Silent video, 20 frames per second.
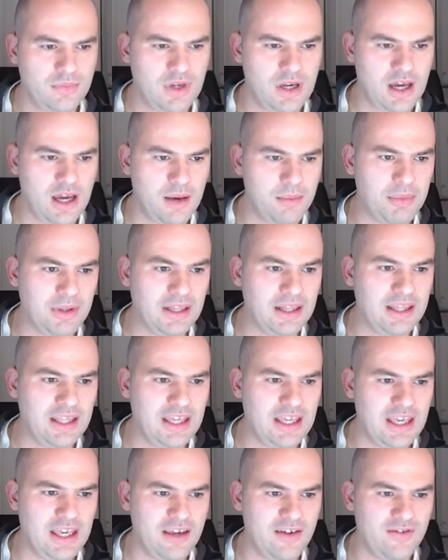I
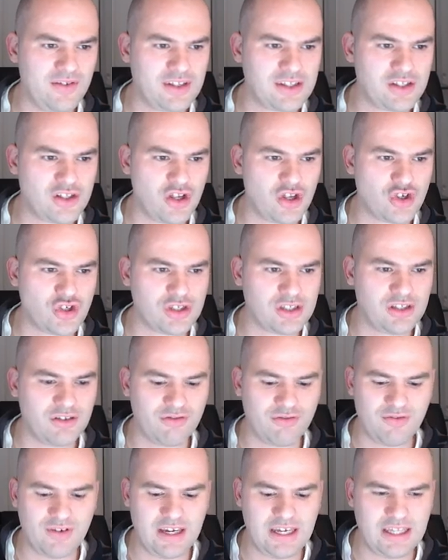believe it's not just the
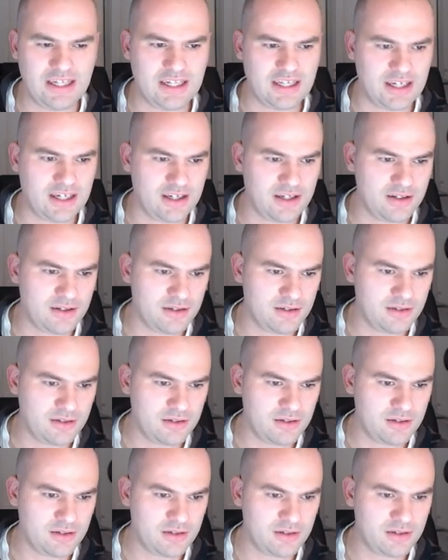reading,
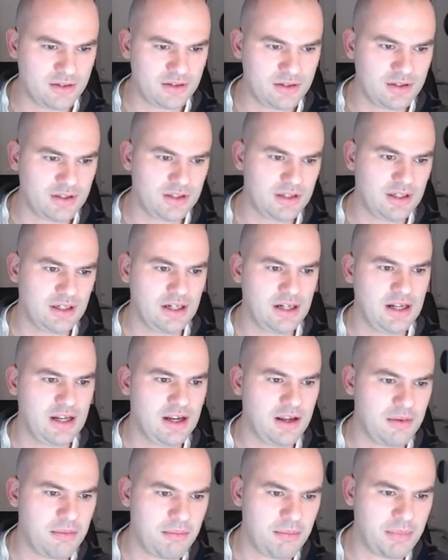
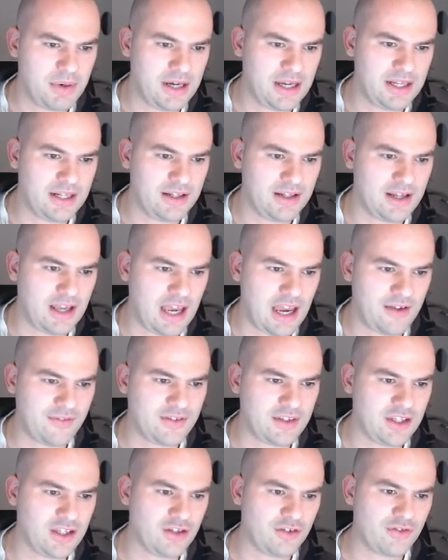but
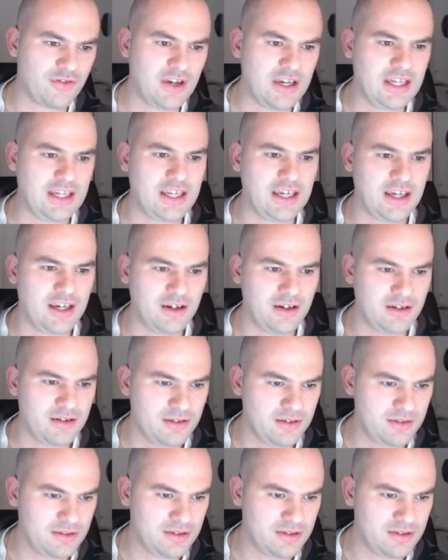after the reading,